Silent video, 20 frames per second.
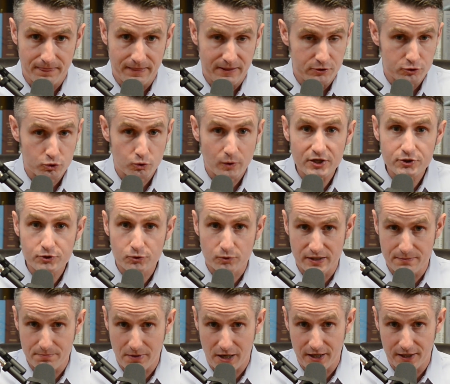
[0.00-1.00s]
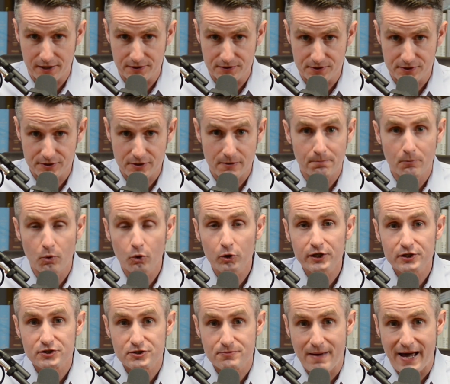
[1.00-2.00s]
Treasury bonds,
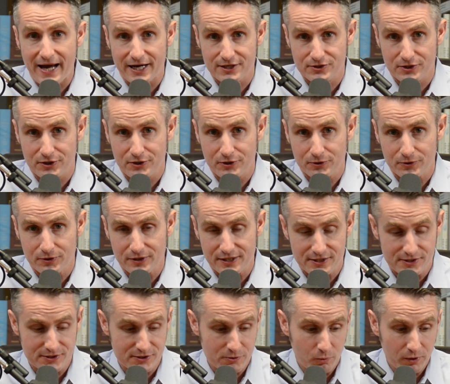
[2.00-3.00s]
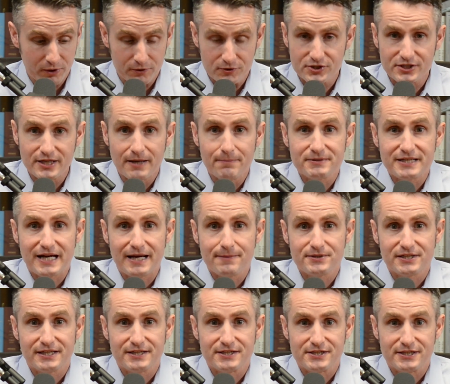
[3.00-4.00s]
mortgage-backed securities, what are sometimes
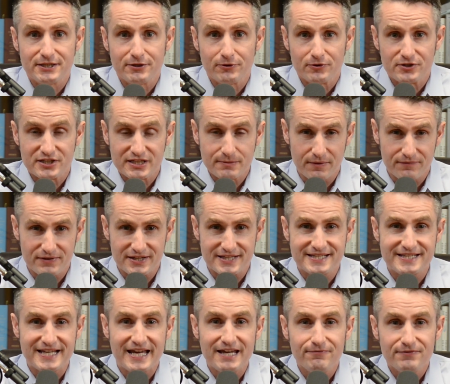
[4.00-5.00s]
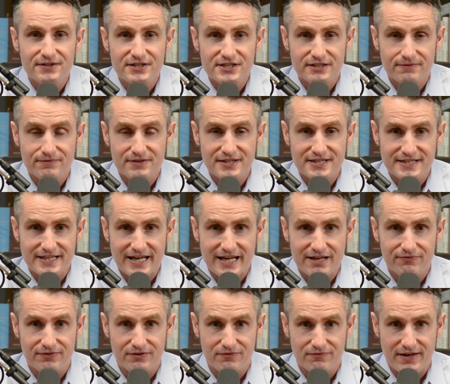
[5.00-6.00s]
considered some of the safest of the
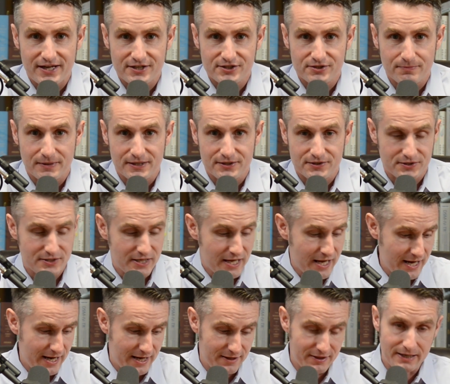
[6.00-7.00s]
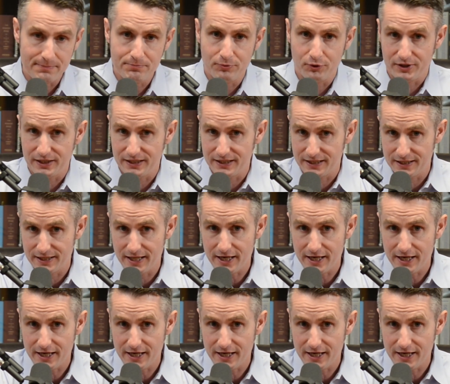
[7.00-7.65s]
safe investments, and they put it in